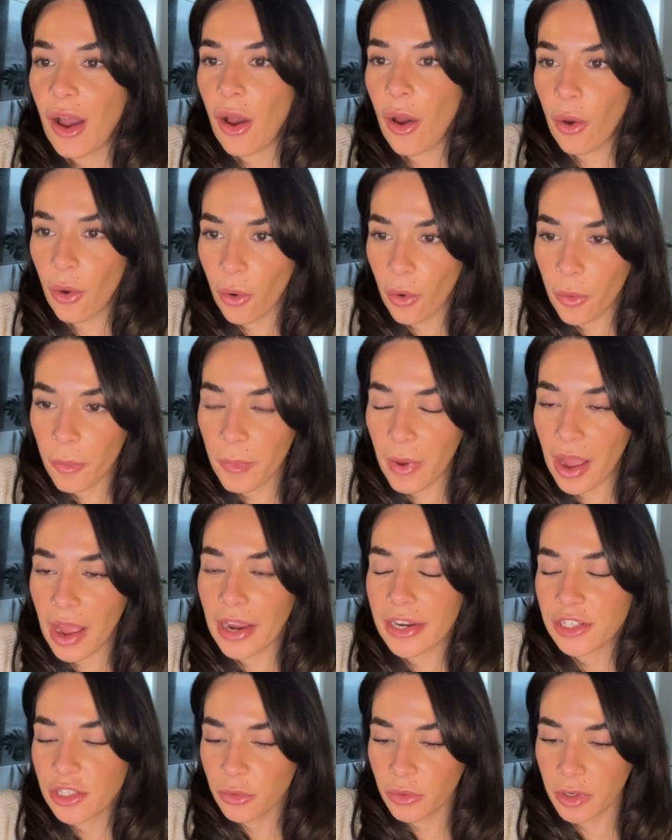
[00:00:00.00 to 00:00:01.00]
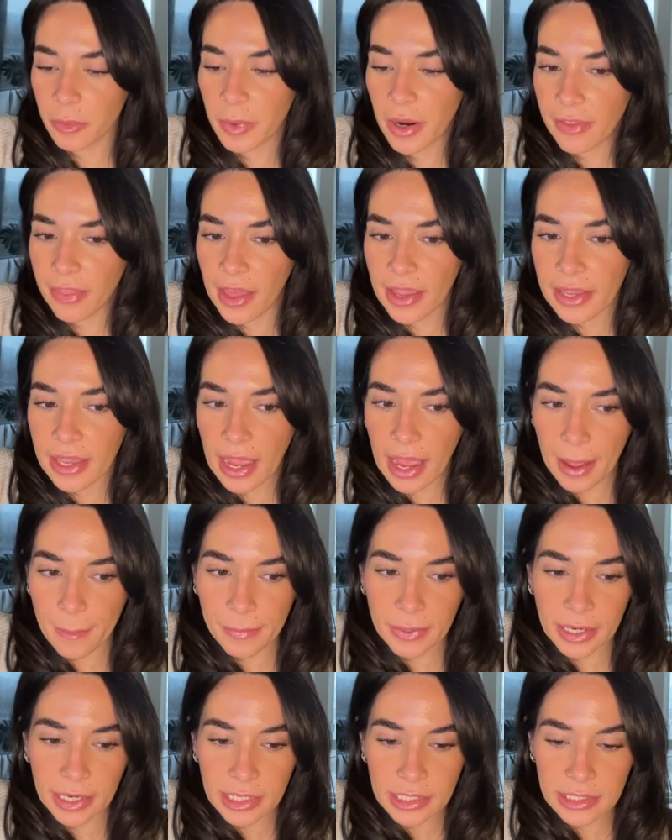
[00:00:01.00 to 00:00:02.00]
Home, I do wanna buy that
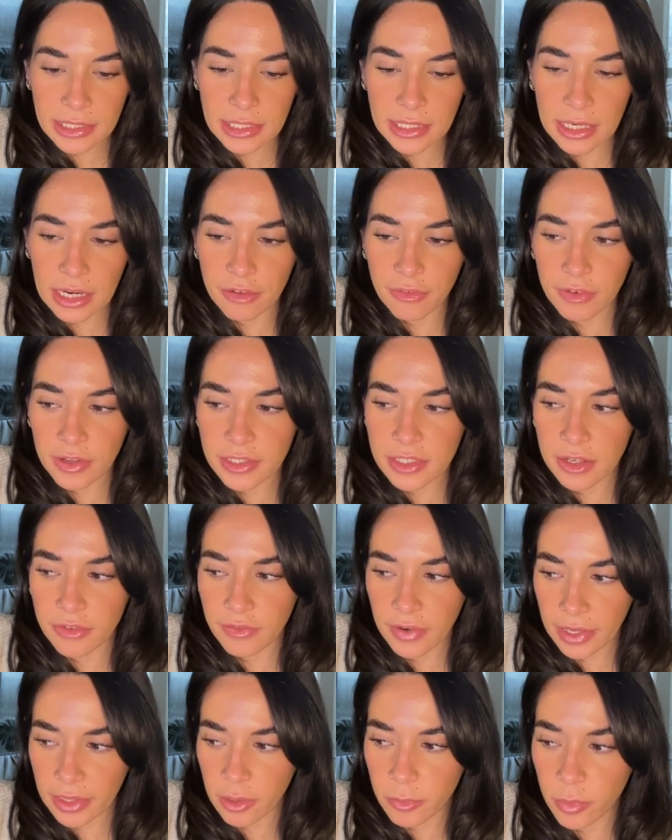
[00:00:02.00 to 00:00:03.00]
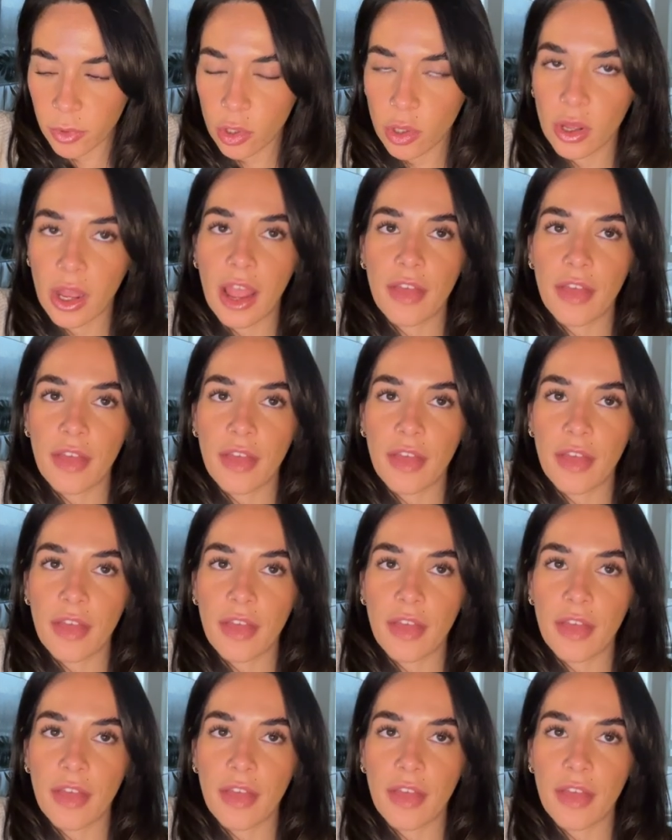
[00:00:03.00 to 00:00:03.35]
cabinet if it's available,